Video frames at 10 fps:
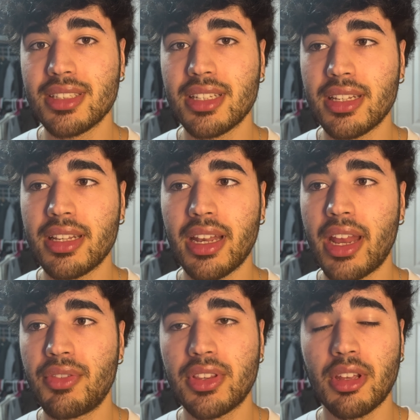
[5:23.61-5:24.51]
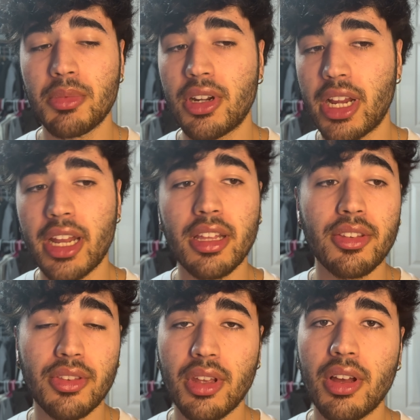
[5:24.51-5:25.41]
And every time they're adding
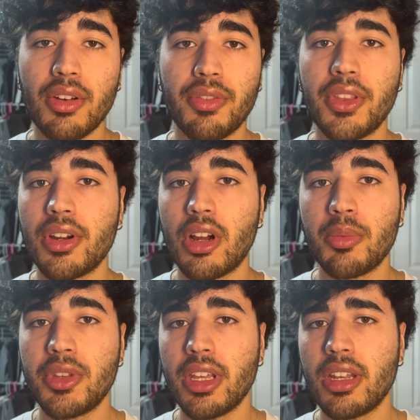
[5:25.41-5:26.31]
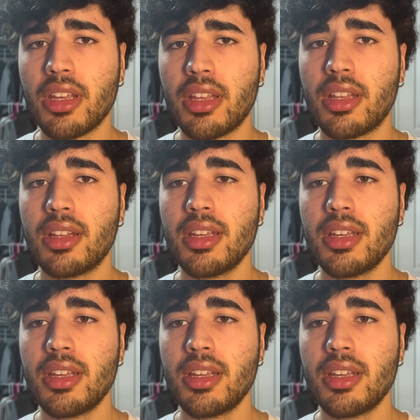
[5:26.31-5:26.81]
stuff, they're updating it.